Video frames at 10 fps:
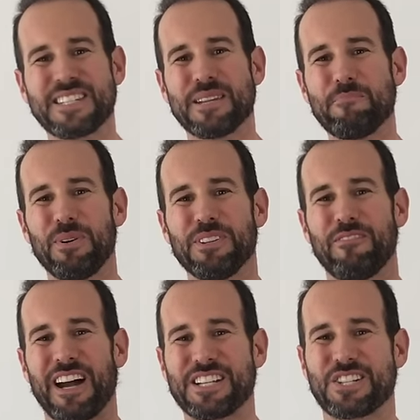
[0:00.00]
simple
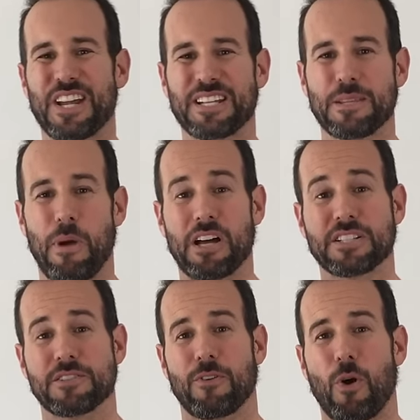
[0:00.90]
device checks the
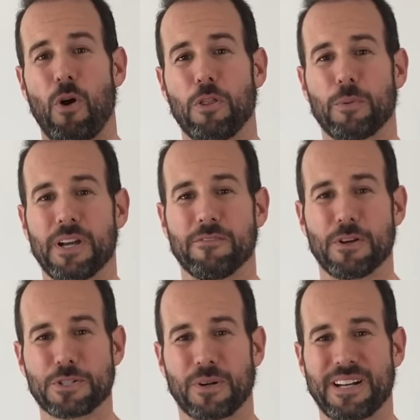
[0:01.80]
boxes for all 3 of
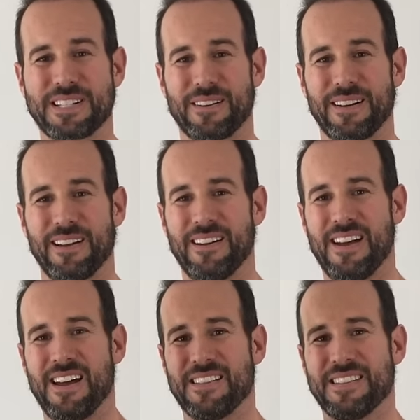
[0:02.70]
those criteria.
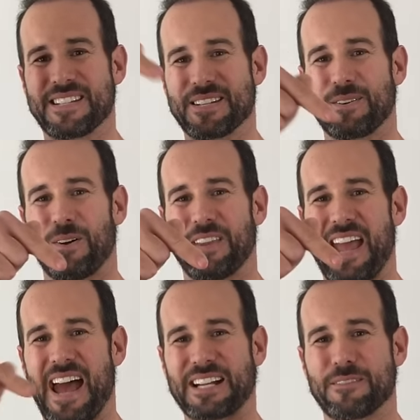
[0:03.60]
This is called the
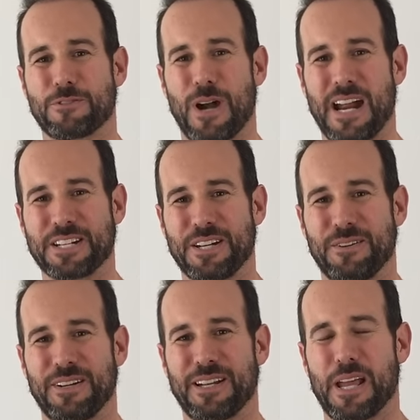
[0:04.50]
active traction
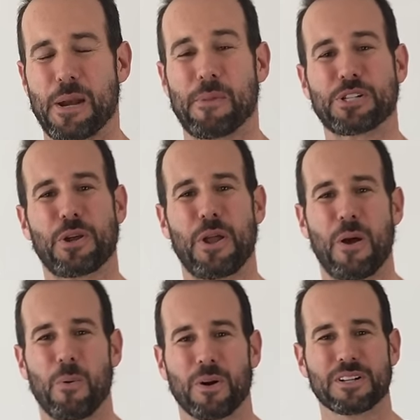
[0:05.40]
unit, and I'm going to show you
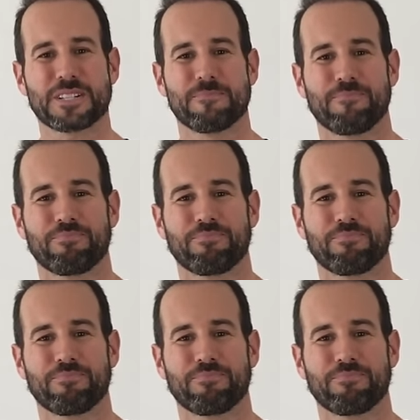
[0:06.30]
how it works.